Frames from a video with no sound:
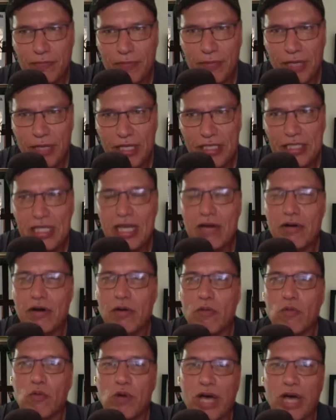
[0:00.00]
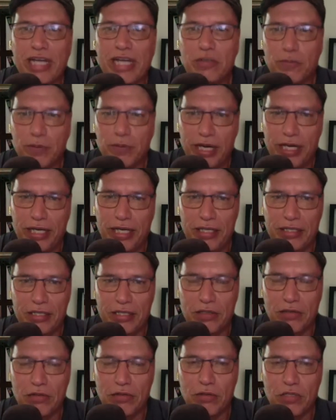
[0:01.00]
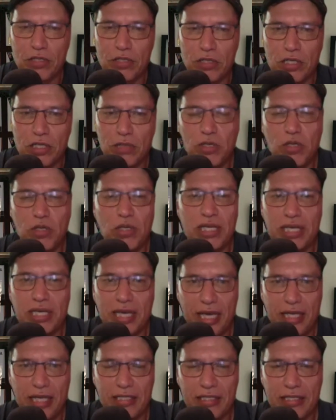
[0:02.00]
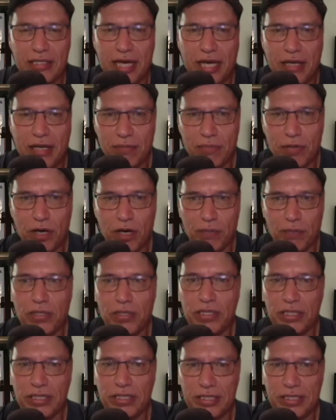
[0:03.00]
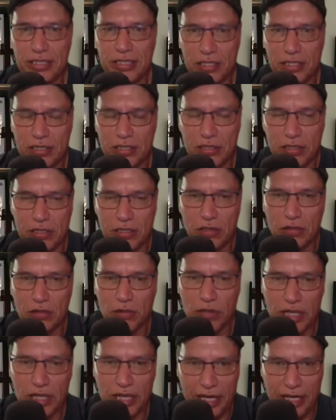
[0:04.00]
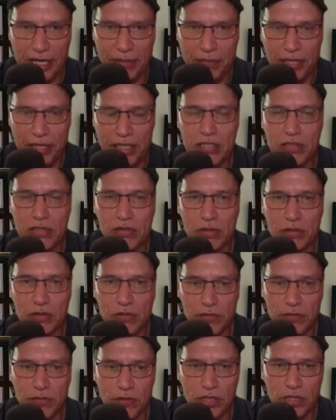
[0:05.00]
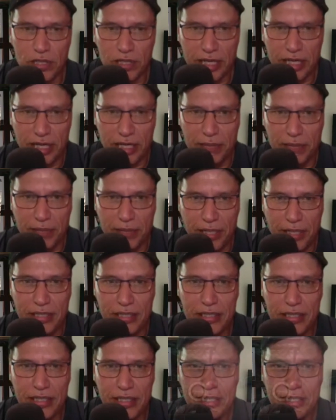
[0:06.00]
Is there a right way to, to communicate an unpopular decision to your client base or your future client base?